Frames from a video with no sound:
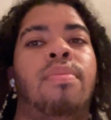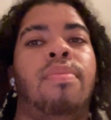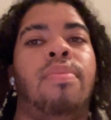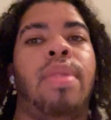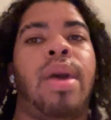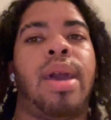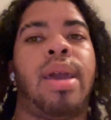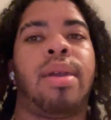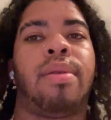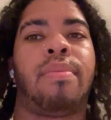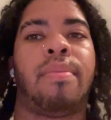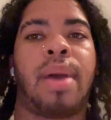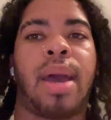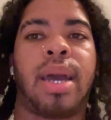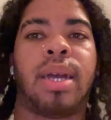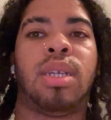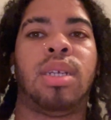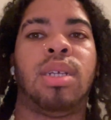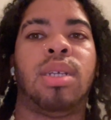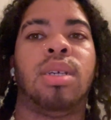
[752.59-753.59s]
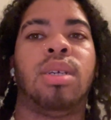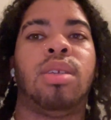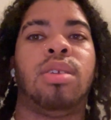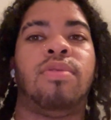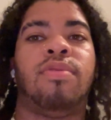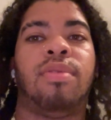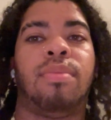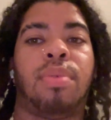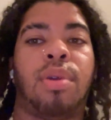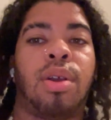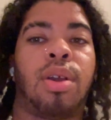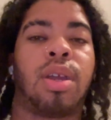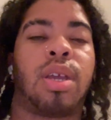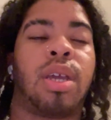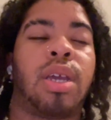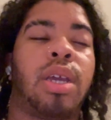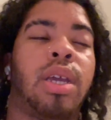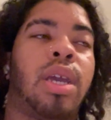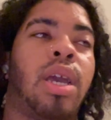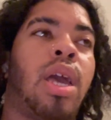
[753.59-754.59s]
like matches for
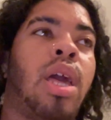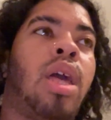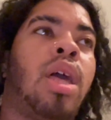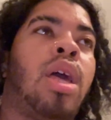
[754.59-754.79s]
parking.